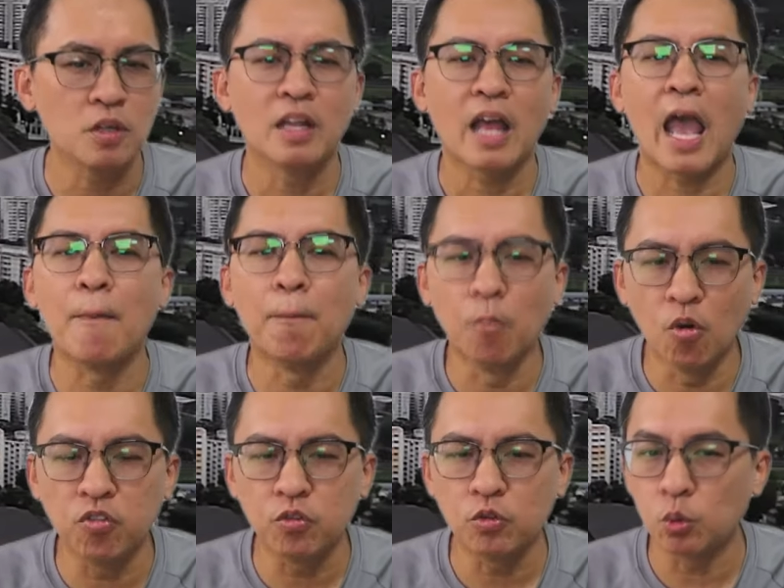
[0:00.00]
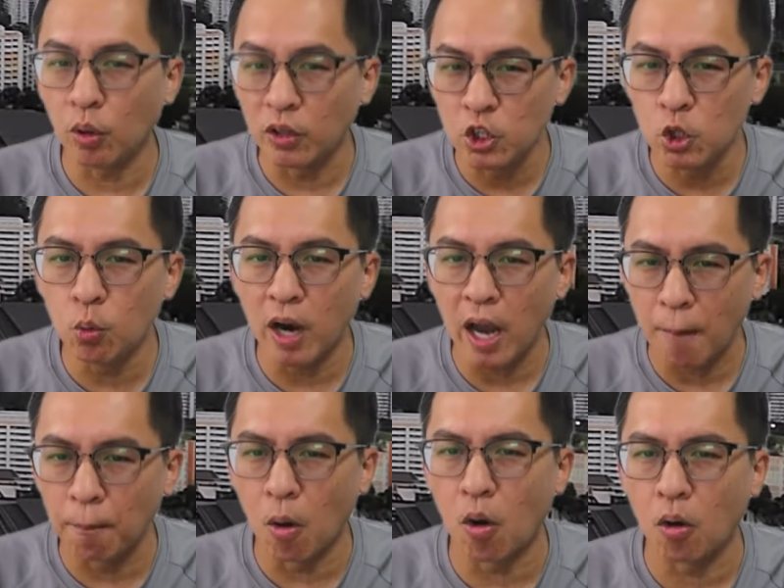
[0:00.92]
and move to a newer and
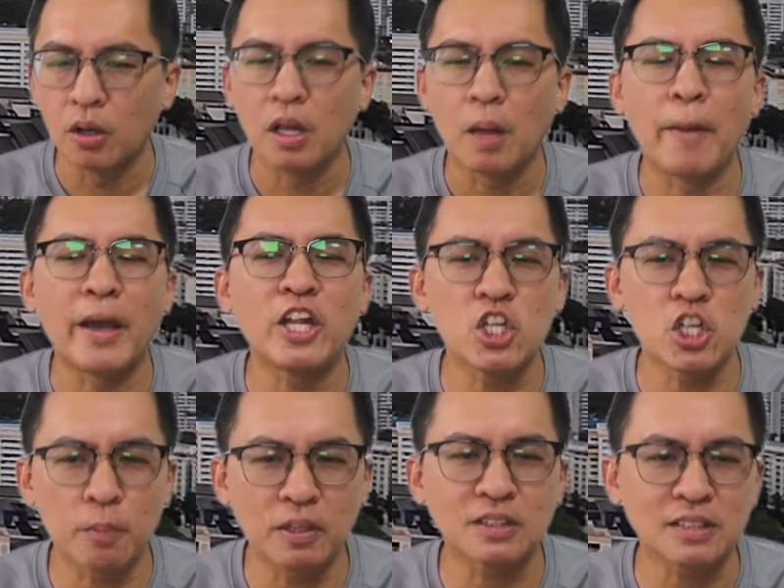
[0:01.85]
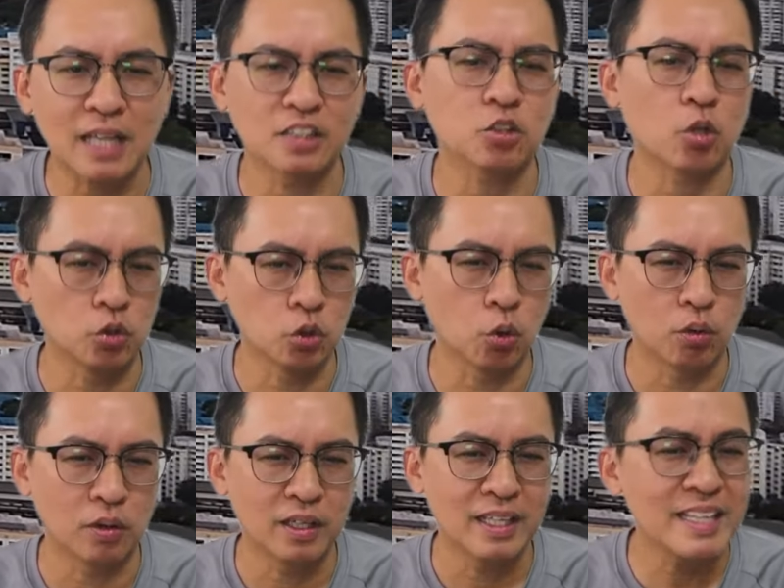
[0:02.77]
more manageable size condo,
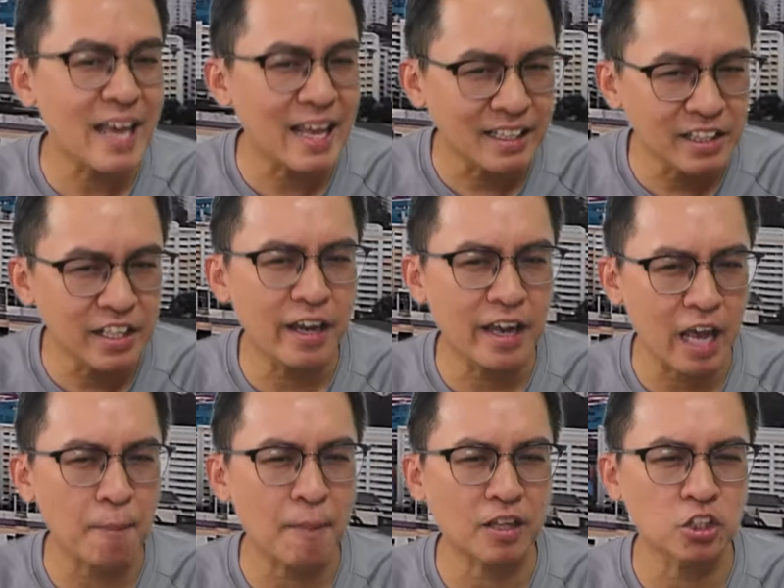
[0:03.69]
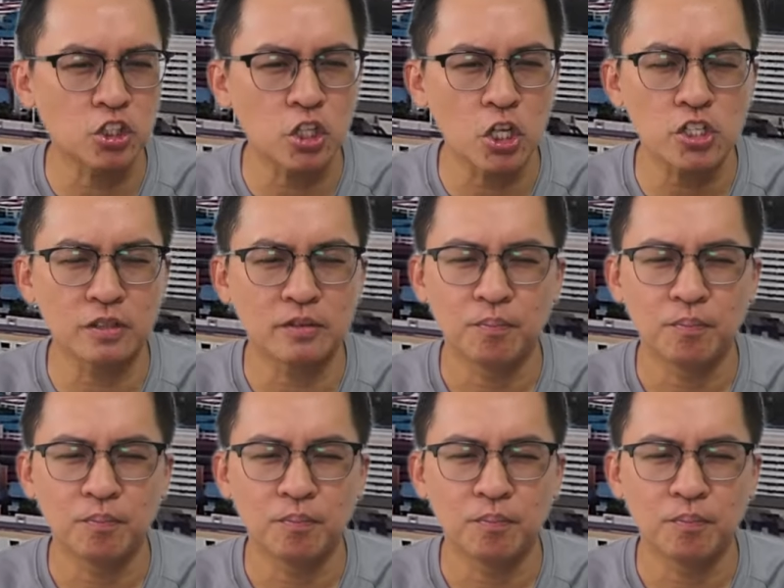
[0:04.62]
yet near an MRT station,